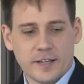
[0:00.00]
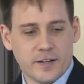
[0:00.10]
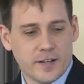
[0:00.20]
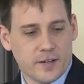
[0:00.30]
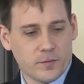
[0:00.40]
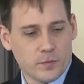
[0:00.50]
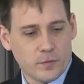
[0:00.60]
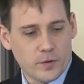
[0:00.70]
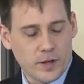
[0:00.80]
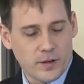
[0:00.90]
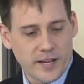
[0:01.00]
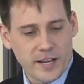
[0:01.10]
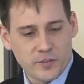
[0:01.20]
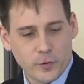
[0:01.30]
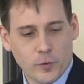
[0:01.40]
And, and uh, I
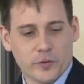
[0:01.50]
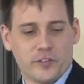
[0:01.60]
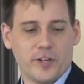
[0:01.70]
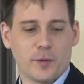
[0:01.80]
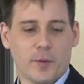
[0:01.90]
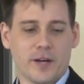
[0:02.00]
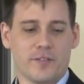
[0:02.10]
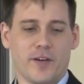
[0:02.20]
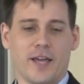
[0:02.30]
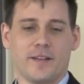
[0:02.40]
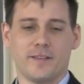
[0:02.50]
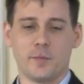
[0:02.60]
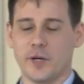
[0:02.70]
guess Volker Sick might have had the